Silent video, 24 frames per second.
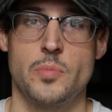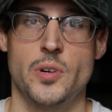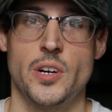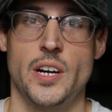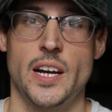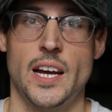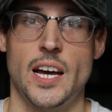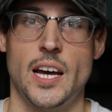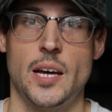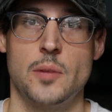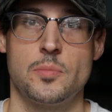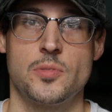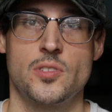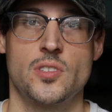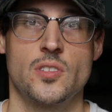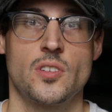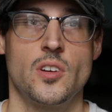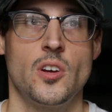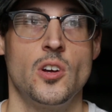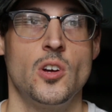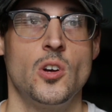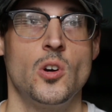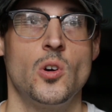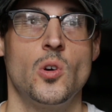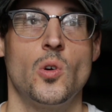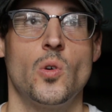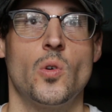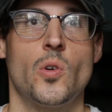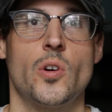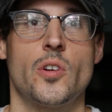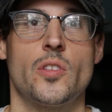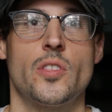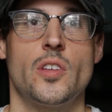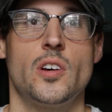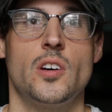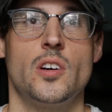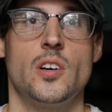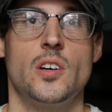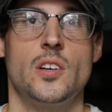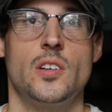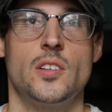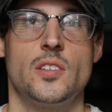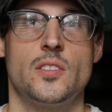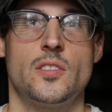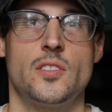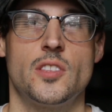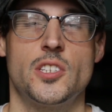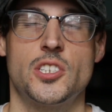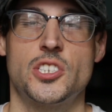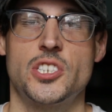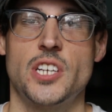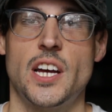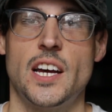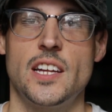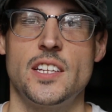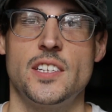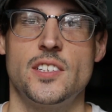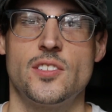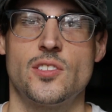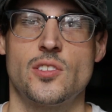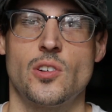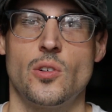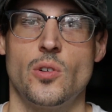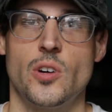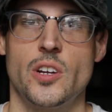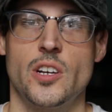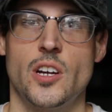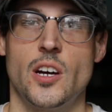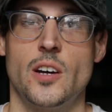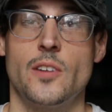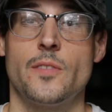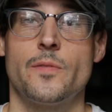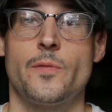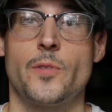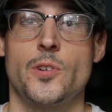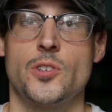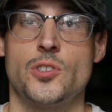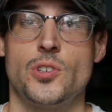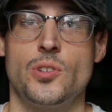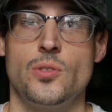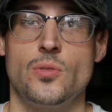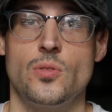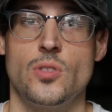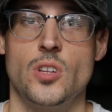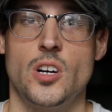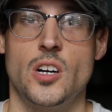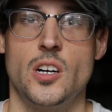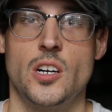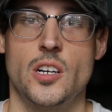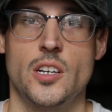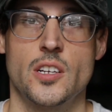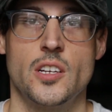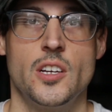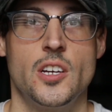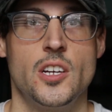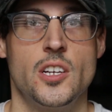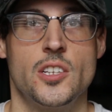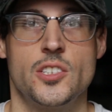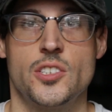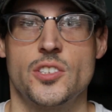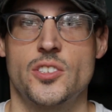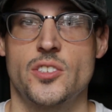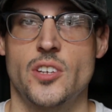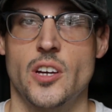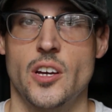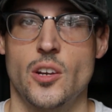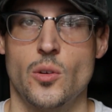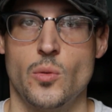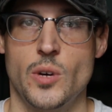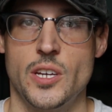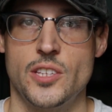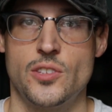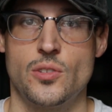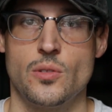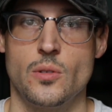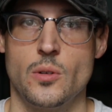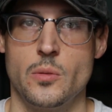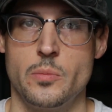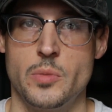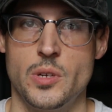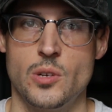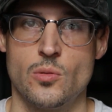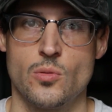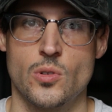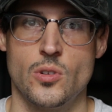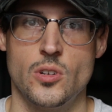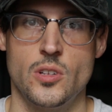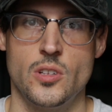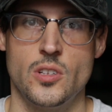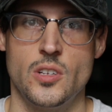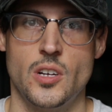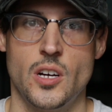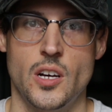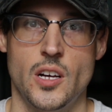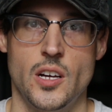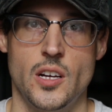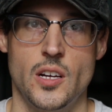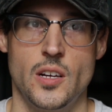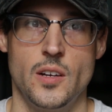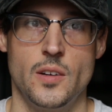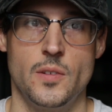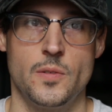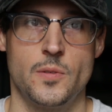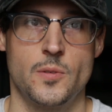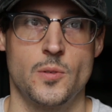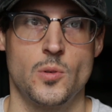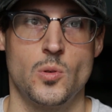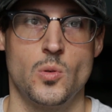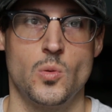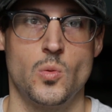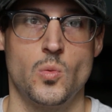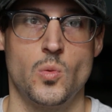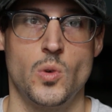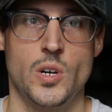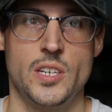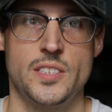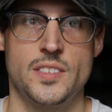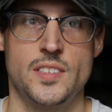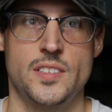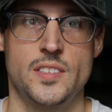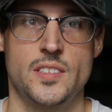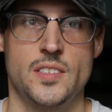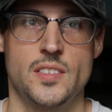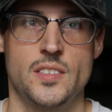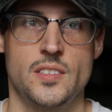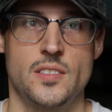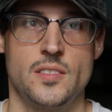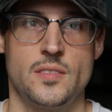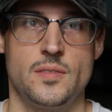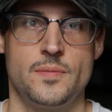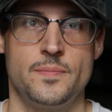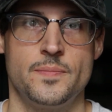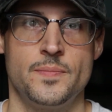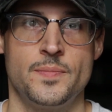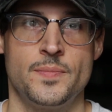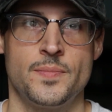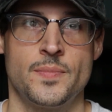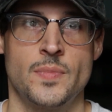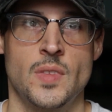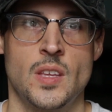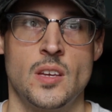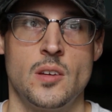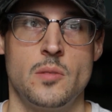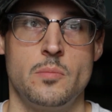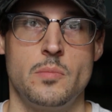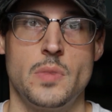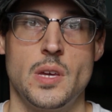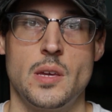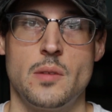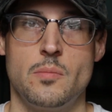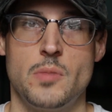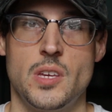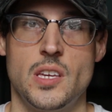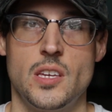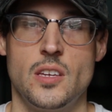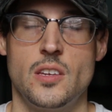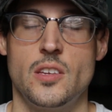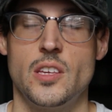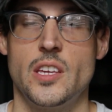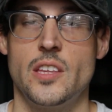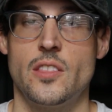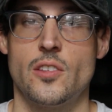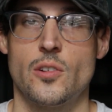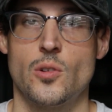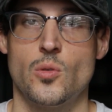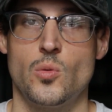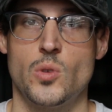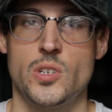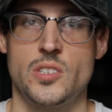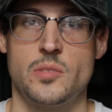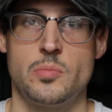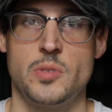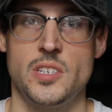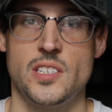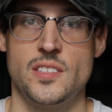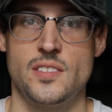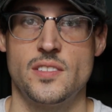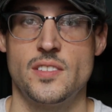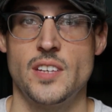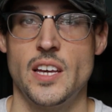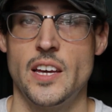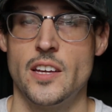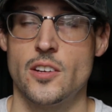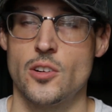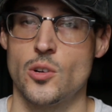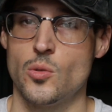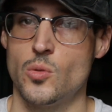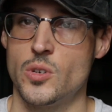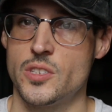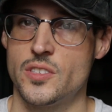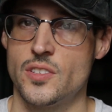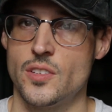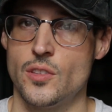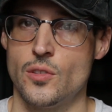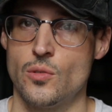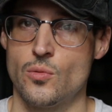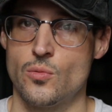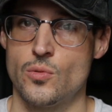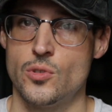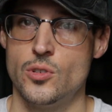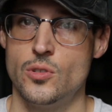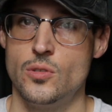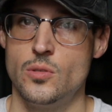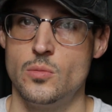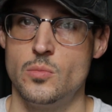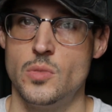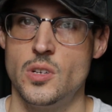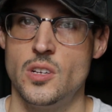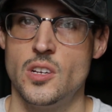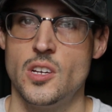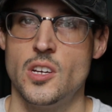perhaps. Or the shot is going on for too long. Just cut away to a B-roll of what's maybe either what's being said or what's in the room.